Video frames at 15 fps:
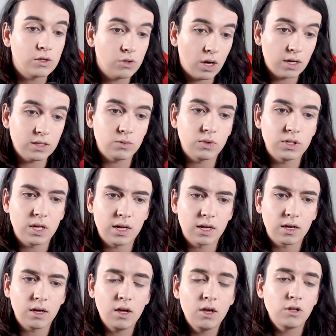So I was
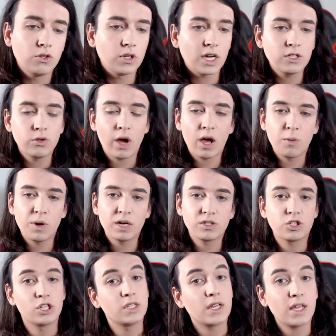like, you guys do eyebrows?
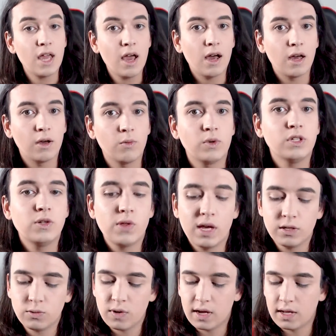She's like, yeah, we do that
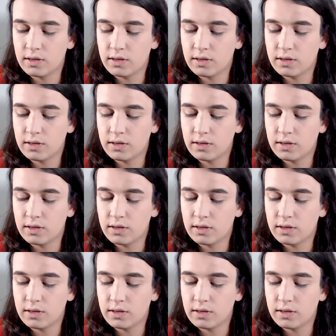as well.